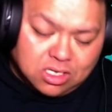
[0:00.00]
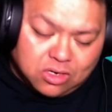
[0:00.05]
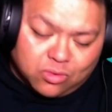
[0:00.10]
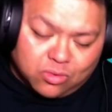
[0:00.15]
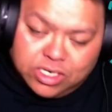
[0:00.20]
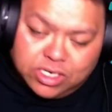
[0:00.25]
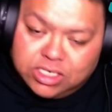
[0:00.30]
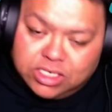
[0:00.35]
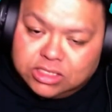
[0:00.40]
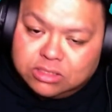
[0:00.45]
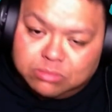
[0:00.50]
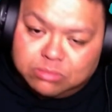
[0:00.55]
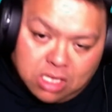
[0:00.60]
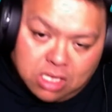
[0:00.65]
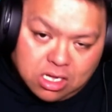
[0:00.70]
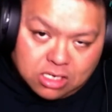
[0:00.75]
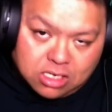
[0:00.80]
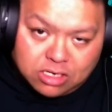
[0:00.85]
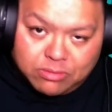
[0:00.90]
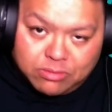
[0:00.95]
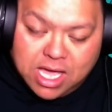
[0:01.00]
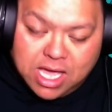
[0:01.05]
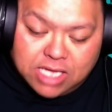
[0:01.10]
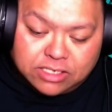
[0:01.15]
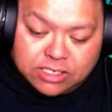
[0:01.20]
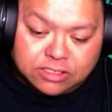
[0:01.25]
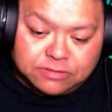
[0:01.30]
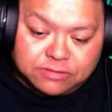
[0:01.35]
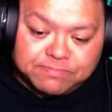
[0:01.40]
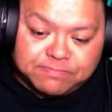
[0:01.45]
reading the blog about
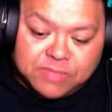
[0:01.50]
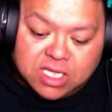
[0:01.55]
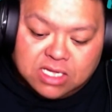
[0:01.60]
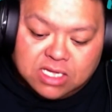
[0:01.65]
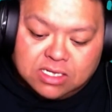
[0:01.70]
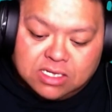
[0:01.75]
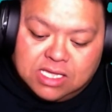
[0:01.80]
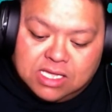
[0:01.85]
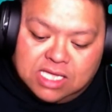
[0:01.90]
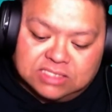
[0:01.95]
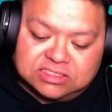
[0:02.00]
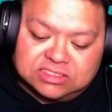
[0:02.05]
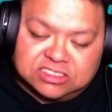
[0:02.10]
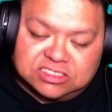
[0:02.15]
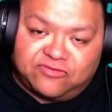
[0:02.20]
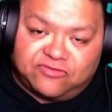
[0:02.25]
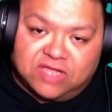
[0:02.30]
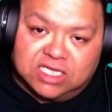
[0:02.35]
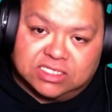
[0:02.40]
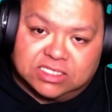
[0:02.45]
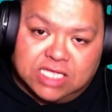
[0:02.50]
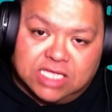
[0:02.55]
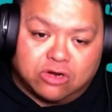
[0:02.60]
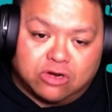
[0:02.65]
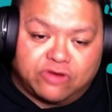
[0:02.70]
them and stuff like that.